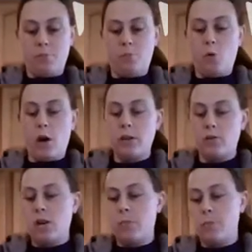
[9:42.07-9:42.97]
1
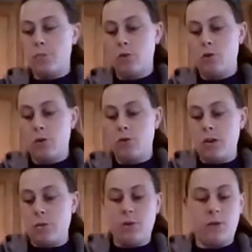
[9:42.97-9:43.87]
drop of blue and 1
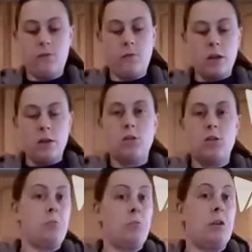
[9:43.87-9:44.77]
drop of red,
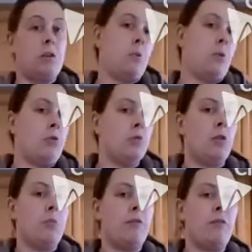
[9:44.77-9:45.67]
just because purple is one of
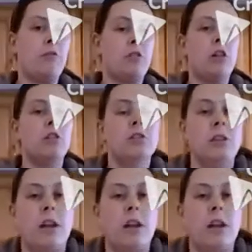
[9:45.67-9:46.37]
my favorite colors, and